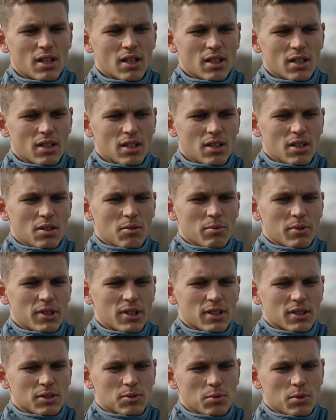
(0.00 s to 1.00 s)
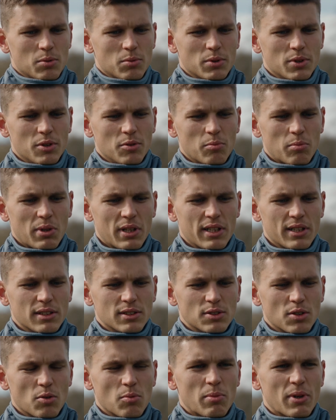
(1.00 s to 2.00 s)
uh, because we, we didn't play
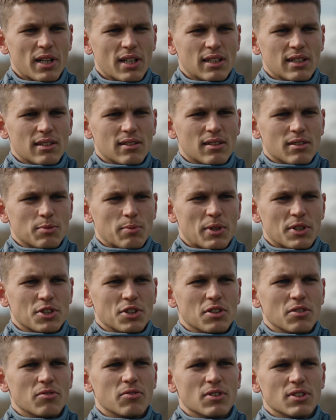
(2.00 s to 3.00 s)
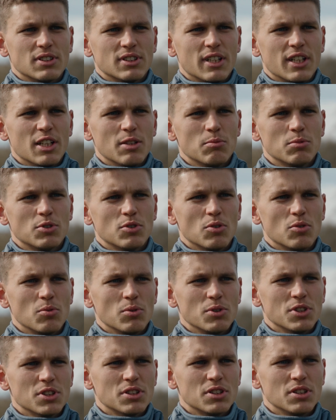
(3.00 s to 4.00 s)
so bad, especially the first game. So
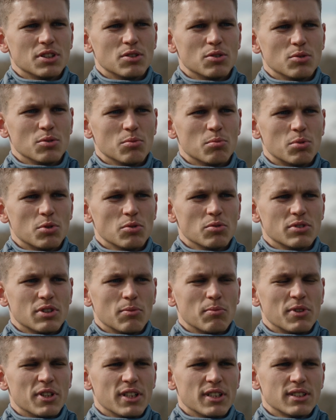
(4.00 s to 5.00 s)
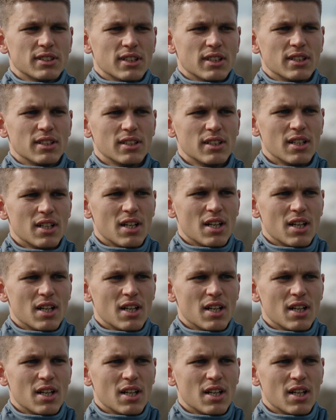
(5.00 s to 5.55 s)
we just need to improve some things and